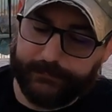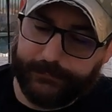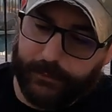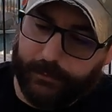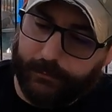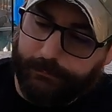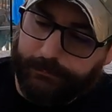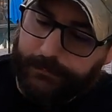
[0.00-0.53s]

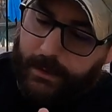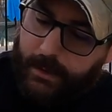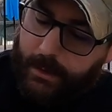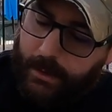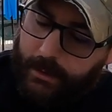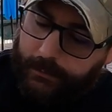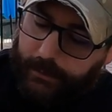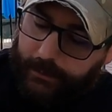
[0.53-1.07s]
So
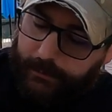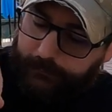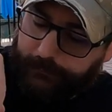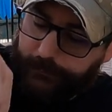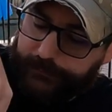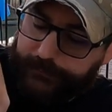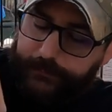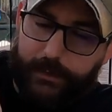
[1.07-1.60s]

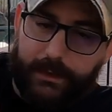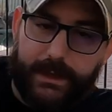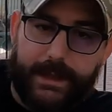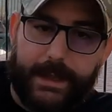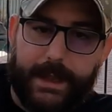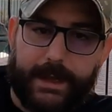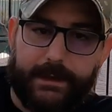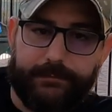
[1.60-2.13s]
first of all, I
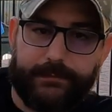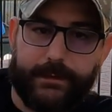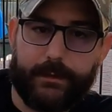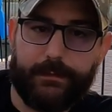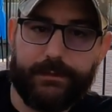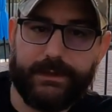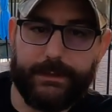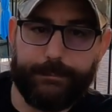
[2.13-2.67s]
have
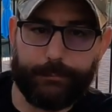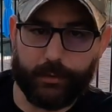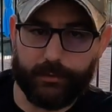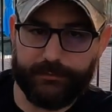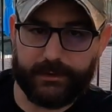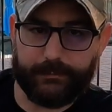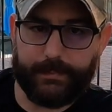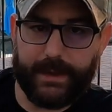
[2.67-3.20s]
found the
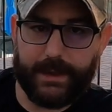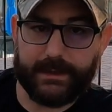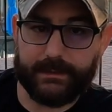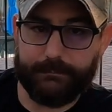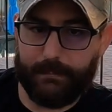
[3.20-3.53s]
perfect bag,